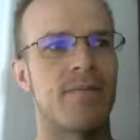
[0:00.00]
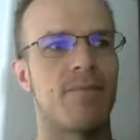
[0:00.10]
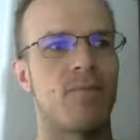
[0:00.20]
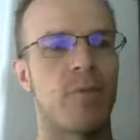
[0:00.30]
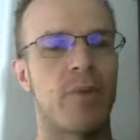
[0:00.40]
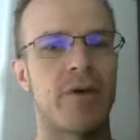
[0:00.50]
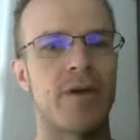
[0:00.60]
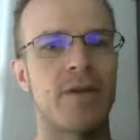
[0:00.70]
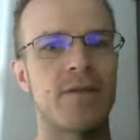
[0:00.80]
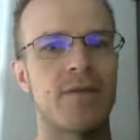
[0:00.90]
report
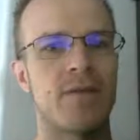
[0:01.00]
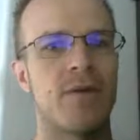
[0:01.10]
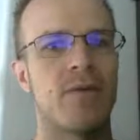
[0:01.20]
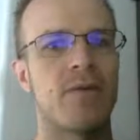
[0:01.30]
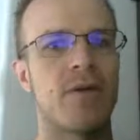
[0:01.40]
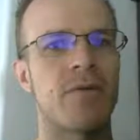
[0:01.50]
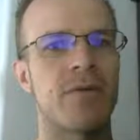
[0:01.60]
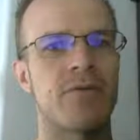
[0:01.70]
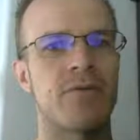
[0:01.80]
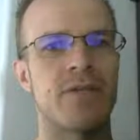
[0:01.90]
cards, we don't want
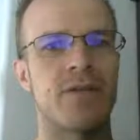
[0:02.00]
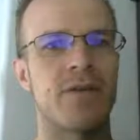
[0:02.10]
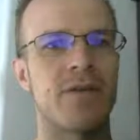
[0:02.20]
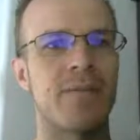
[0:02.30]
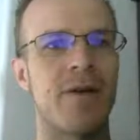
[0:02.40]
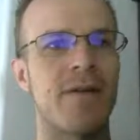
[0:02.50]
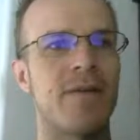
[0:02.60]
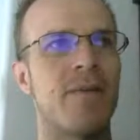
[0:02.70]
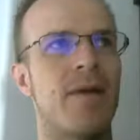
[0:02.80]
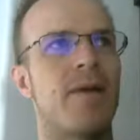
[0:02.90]
to return them all,